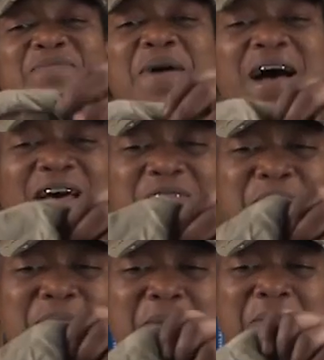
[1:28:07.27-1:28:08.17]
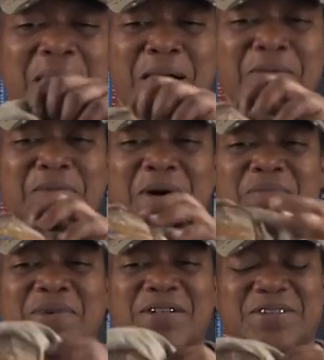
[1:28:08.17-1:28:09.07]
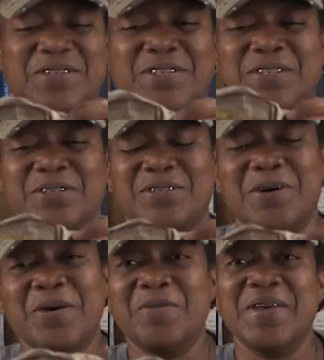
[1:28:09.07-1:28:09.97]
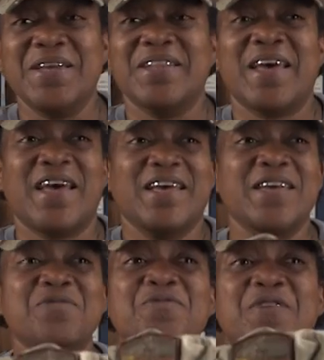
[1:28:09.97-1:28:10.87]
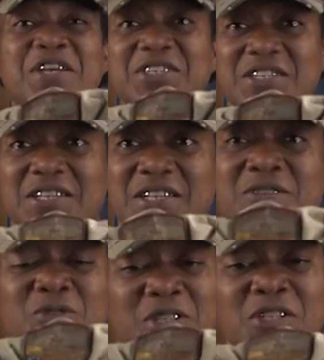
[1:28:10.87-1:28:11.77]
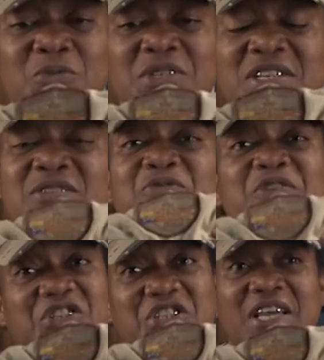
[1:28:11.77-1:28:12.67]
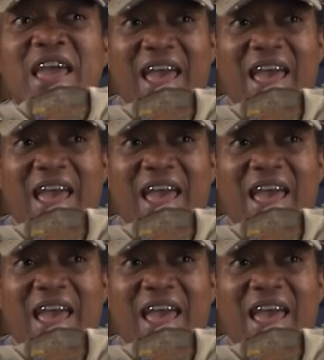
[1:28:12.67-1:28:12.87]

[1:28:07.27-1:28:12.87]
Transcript: I think my mom and my brother and sister told me that he fished, this was his fishing